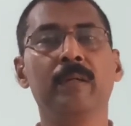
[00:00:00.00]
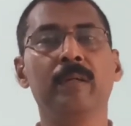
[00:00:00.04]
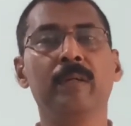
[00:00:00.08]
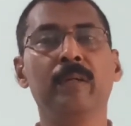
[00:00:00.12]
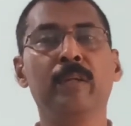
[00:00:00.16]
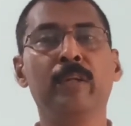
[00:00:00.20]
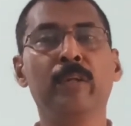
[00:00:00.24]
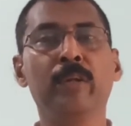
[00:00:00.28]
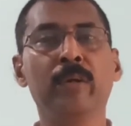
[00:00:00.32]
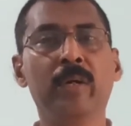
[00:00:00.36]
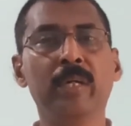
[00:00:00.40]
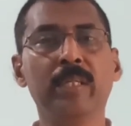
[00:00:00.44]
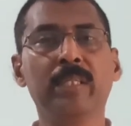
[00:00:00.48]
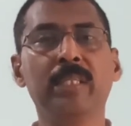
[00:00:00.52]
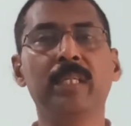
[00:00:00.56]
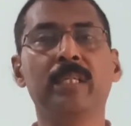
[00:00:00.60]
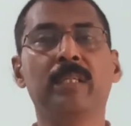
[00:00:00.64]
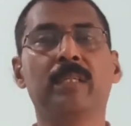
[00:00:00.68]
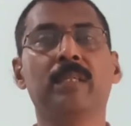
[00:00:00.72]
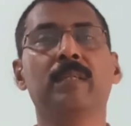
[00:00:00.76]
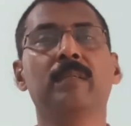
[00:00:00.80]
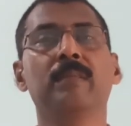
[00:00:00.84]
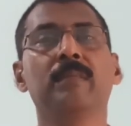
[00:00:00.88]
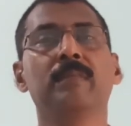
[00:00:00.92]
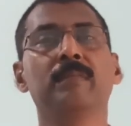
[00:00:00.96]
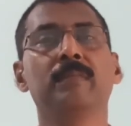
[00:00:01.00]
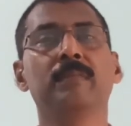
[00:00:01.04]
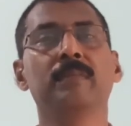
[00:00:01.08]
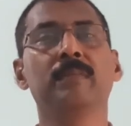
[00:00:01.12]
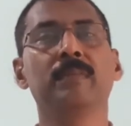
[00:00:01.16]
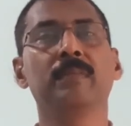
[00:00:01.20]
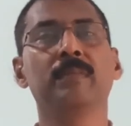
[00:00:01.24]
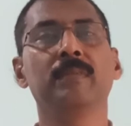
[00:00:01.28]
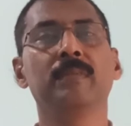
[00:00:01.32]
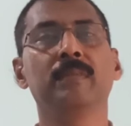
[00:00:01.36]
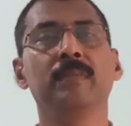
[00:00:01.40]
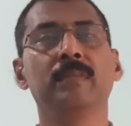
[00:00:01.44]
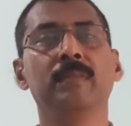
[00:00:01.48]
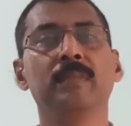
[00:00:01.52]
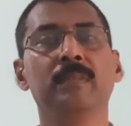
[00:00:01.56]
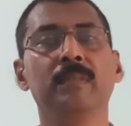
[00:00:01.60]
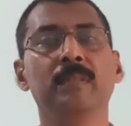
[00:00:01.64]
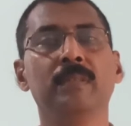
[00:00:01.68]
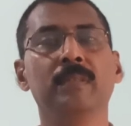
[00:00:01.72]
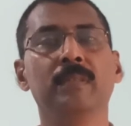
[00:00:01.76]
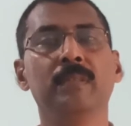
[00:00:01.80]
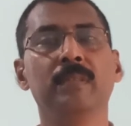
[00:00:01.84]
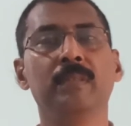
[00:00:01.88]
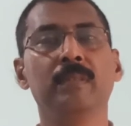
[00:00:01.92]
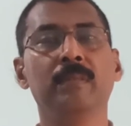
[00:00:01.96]
noted
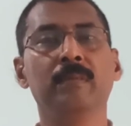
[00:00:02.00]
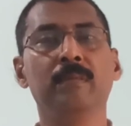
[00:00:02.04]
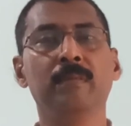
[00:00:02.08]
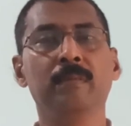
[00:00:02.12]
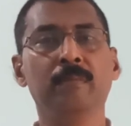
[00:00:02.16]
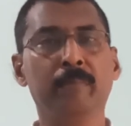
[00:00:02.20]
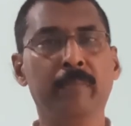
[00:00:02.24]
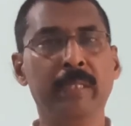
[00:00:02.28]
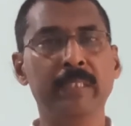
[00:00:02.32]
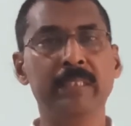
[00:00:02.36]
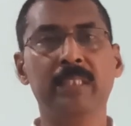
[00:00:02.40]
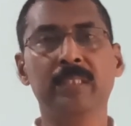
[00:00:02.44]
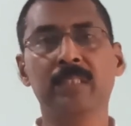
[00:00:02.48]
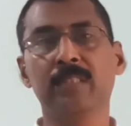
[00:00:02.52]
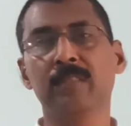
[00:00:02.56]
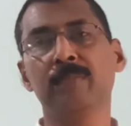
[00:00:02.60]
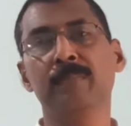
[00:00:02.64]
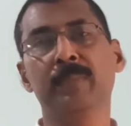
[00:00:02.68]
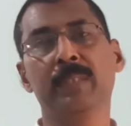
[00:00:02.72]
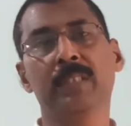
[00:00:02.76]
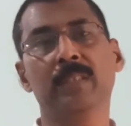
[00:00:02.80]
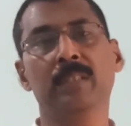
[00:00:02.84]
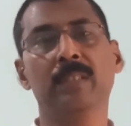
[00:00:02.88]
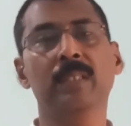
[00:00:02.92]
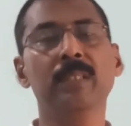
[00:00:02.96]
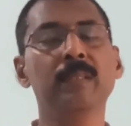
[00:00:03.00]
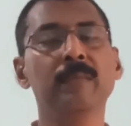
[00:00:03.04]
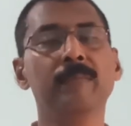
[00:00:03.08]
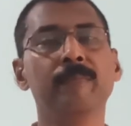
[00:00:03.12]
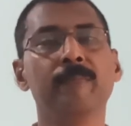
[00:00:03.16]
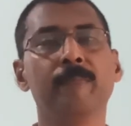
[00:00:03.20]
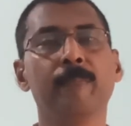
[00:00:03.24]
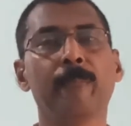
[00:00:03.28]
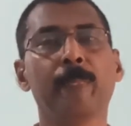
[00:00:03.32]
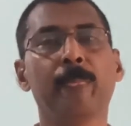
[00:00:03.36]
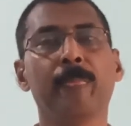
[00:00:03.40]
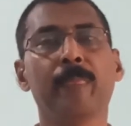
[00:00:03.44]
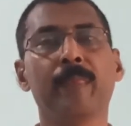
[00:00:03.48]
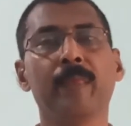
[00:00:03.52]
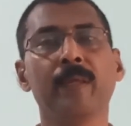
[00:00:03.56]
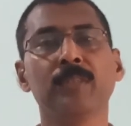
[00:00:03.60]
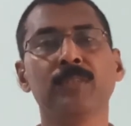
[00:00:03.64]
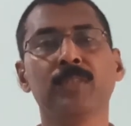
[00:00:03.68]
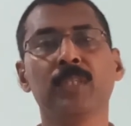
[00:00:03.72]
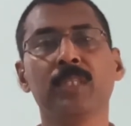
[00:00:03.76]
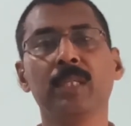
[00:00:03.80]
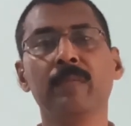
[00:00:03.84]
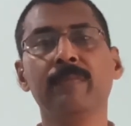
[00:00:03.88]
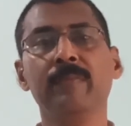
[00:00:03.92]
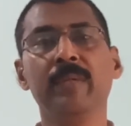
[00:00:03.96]
by this method
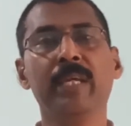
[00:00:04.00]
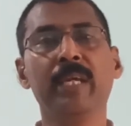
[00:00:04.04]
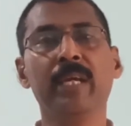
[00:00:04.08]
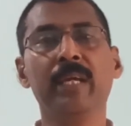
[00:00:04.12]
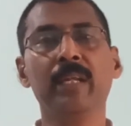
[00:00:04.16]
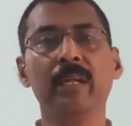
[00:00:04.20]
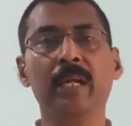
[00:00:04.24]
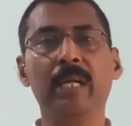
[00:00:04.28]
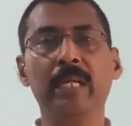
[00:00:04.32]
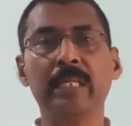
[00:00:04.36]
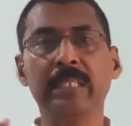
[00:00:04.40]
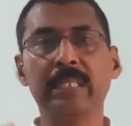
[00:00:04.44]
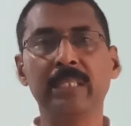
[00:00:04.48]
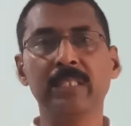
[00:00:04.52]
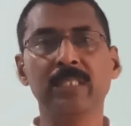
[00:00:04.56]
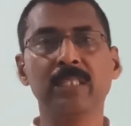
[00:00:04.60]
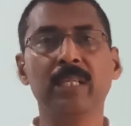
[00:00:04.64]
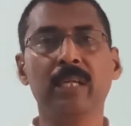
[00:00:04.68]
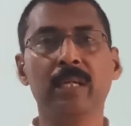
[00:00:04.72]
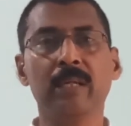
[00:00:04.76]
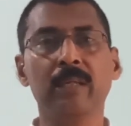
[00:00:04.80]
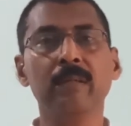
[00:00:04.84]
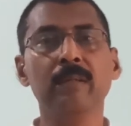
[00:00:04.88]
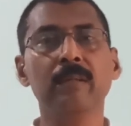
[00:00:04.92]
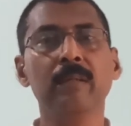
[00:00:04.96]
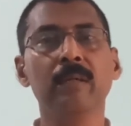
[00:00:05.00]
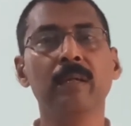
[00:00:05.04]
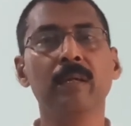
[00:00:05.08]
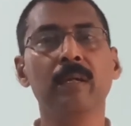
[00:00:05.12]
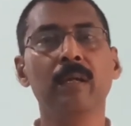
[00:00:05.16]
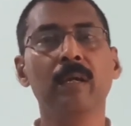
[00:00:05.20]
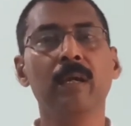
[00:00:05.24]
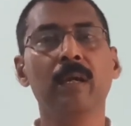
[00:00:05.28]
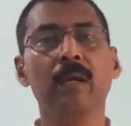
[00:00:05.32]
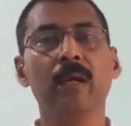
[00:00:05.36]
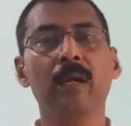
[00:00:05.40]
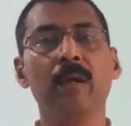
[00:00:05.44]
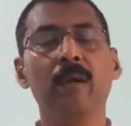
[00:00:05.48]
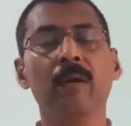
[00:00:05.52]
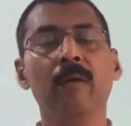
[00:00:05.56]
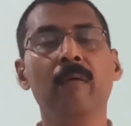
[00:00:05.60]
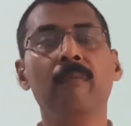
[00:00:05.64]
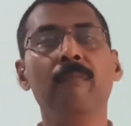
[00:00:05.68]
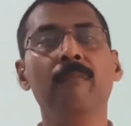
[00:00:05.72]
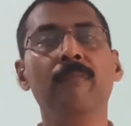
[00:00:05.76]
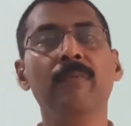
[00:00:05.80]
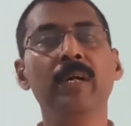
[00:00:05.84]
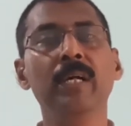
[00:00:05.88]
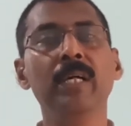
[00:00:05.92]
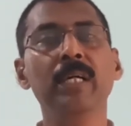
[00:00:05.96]
so that we can understand
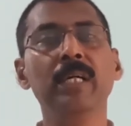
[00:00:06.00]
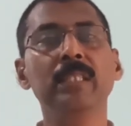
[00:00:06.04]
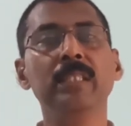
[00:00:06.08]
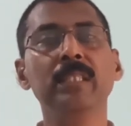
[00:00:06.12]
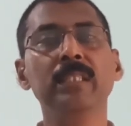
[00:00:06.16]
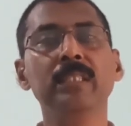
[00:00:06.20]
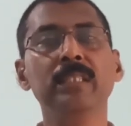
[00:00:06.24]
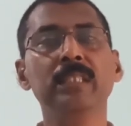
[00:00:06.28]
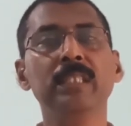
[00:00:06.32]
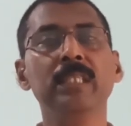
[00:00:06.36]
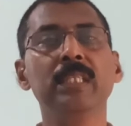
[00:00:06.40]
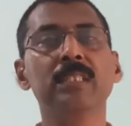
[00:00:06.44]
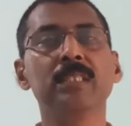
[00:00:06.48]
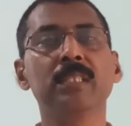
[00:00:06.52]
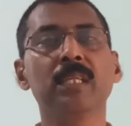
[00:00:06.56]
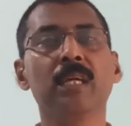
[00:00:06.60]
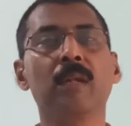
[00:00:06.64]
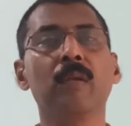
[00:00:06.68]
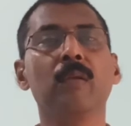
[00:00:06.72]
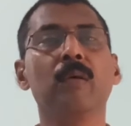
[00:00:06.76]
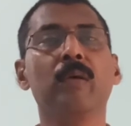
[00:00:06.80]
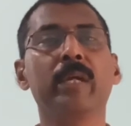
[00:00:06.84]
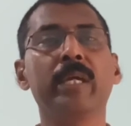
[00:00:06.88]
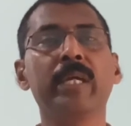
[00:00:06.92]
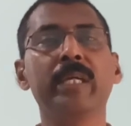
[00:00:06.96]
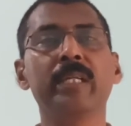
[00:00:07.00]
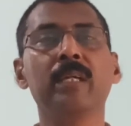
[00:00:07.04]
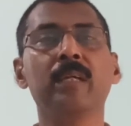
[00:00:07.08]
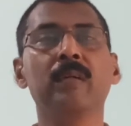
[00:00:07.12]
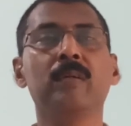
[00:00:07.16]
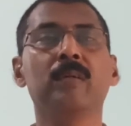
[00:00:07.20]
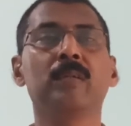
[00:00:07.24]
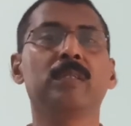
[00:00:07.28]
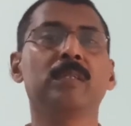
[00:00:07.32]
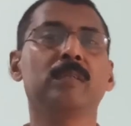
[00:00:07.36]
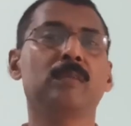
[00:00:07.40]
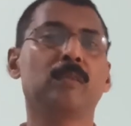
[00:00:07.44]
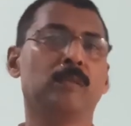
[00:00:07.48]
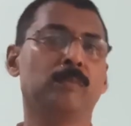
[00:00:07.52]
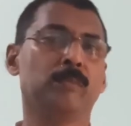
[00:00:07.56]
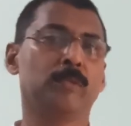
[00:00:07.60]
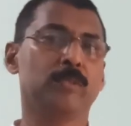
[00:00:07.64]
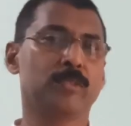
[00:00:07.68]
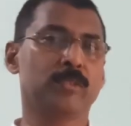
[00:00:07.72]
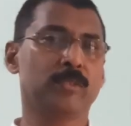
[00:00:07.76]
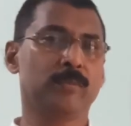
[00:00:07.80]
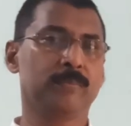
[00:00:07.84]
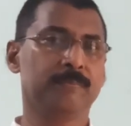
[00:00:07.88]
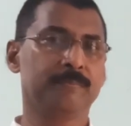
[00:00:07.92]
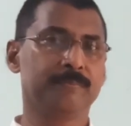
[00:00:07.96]
where the genes are located on the
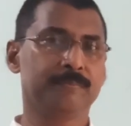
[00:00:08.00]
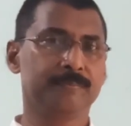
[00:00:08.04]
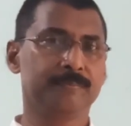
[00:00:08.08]
chromosome.